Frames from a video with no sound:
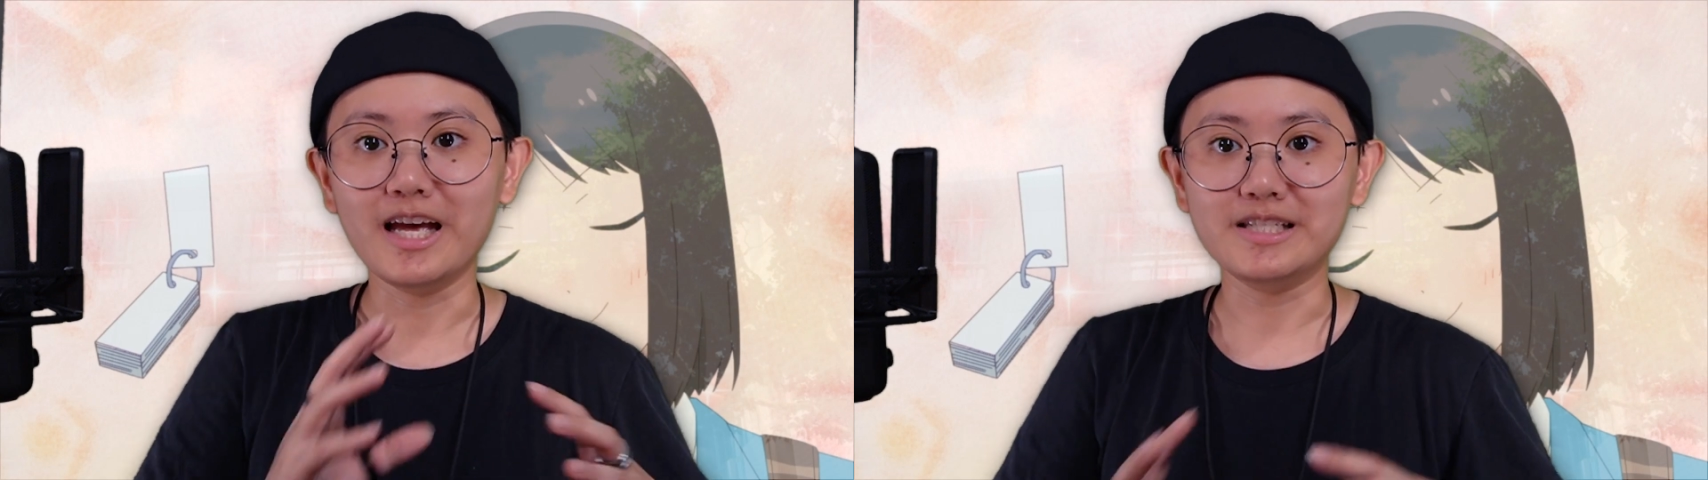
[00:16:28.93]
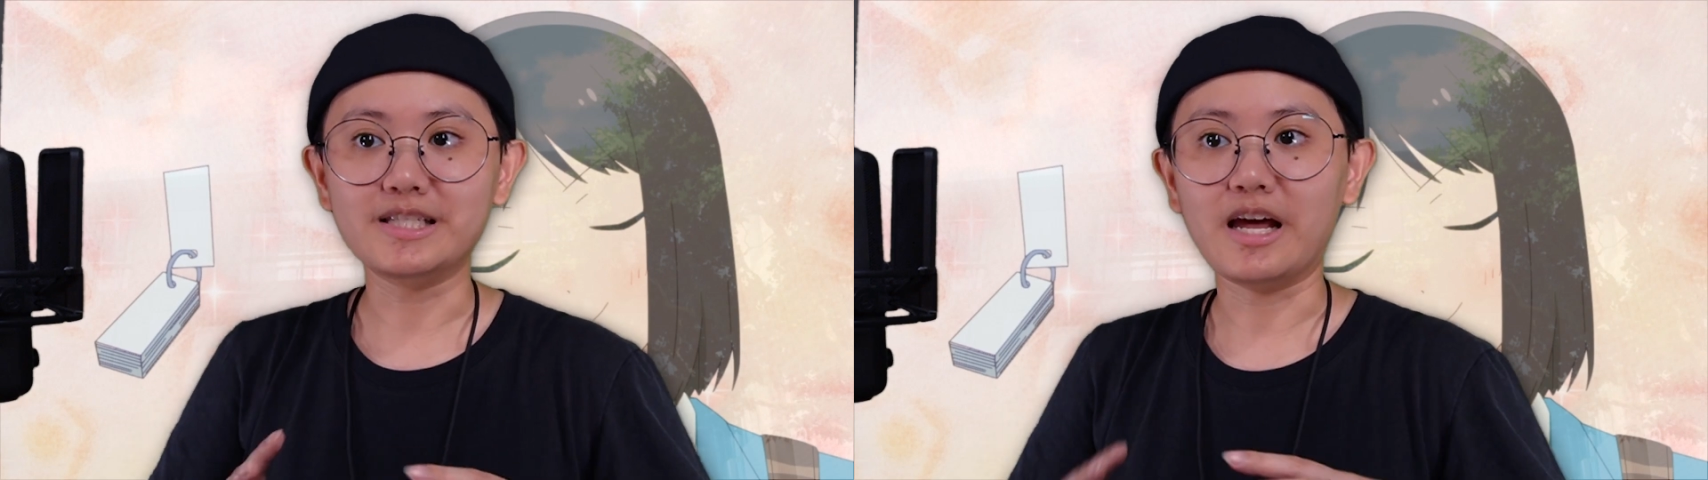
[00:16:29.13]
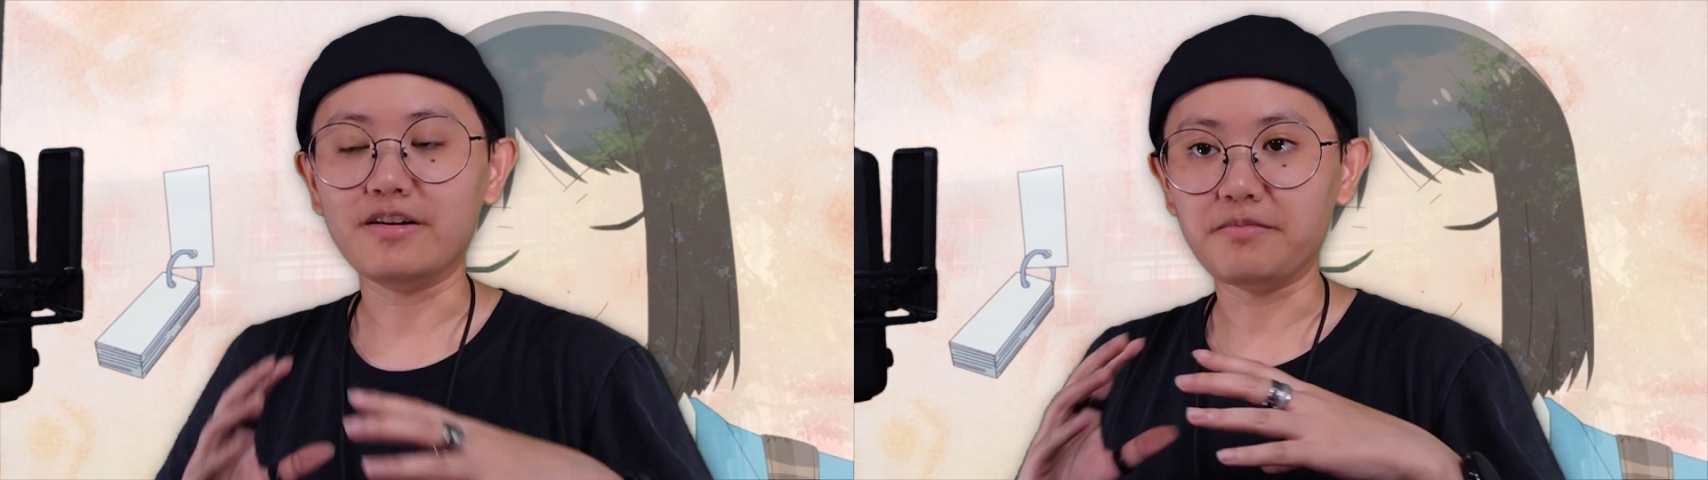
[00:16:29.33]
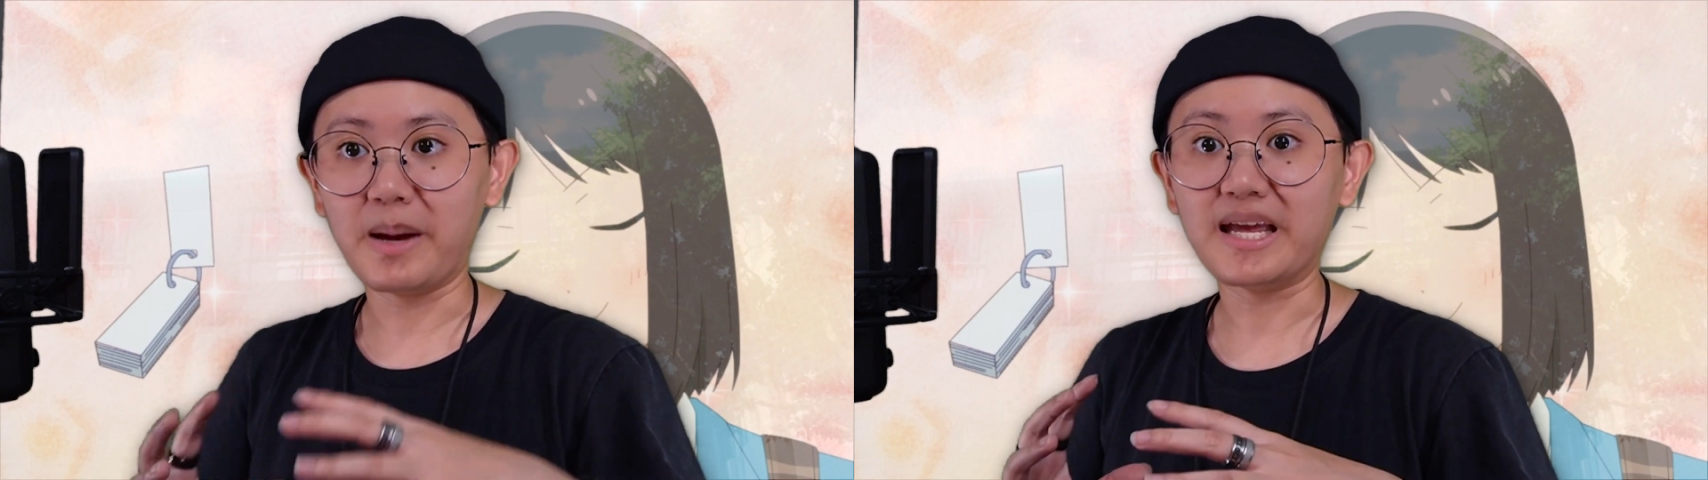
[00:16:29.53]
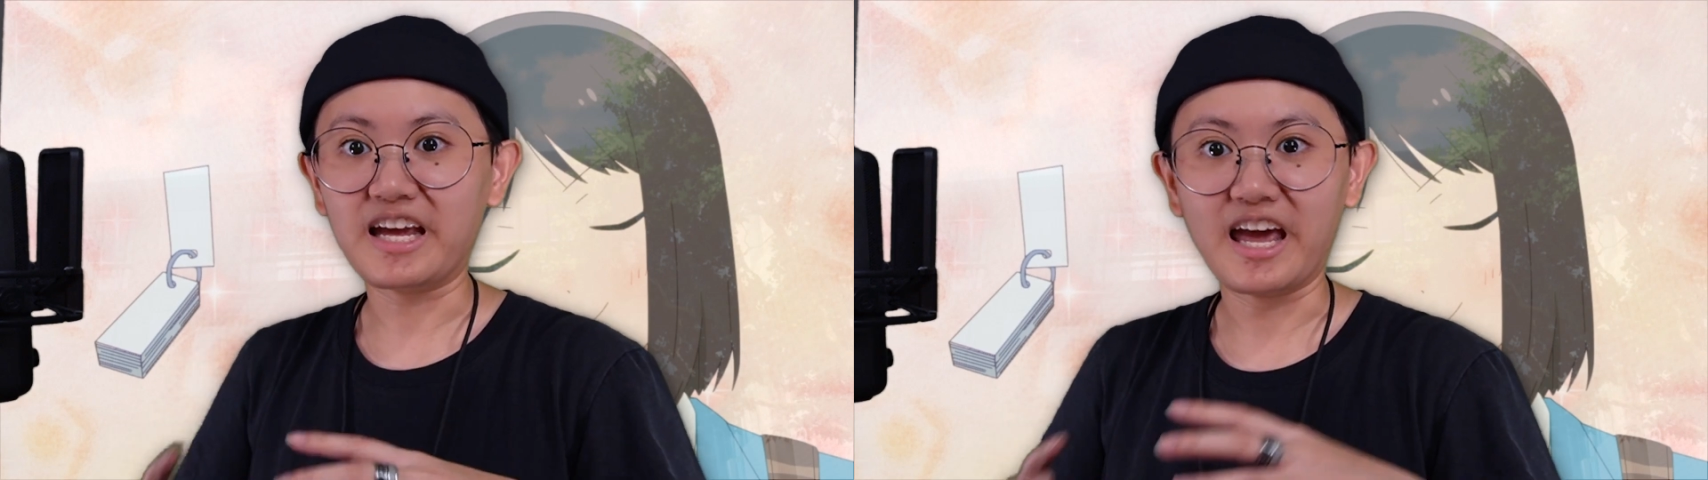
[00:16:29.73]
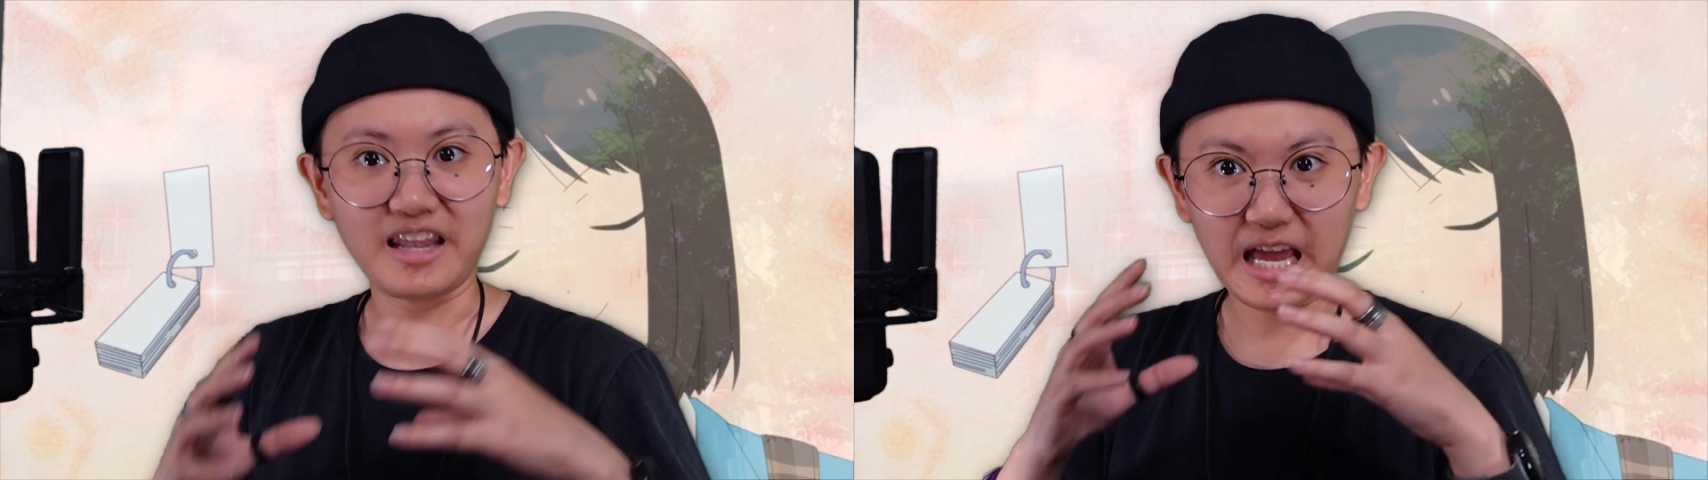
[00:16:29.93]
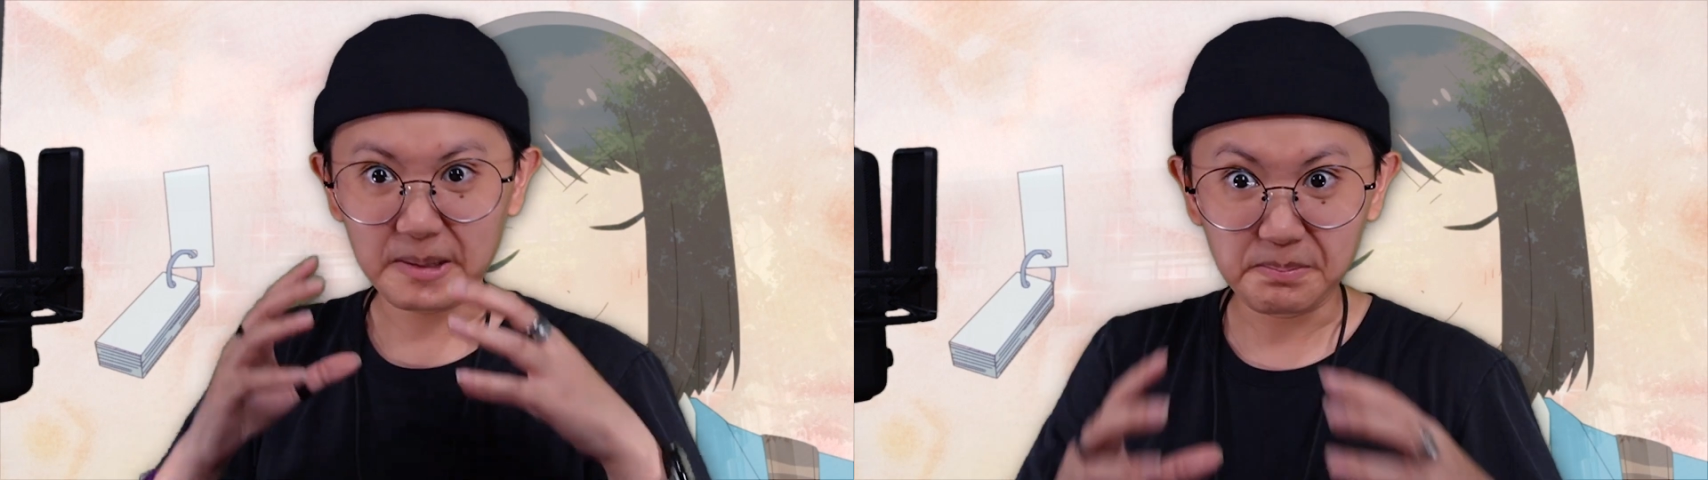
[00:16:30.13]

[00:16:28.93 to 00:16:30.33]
instead of making it like